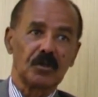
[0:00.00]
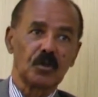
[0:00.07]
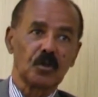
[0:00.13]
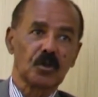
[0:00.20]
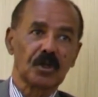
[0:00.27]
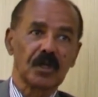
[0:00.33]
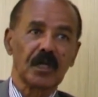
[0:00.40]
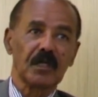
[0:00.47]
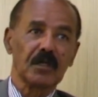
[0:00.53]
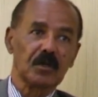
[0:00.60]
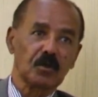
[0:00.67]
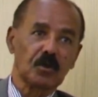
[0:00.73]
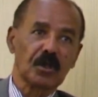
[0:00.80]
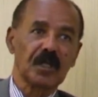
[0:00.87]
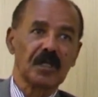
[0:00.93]

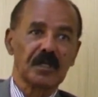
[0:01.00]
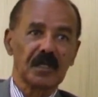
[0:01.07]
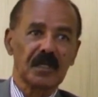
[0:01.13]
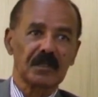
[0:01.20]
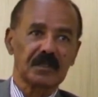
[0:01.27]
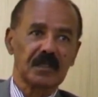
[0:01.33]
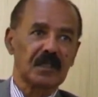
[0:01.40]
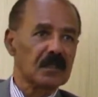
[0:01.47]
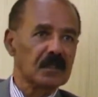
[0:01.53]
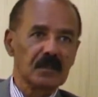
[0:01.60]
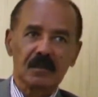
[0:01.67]
Ukraine, Russia.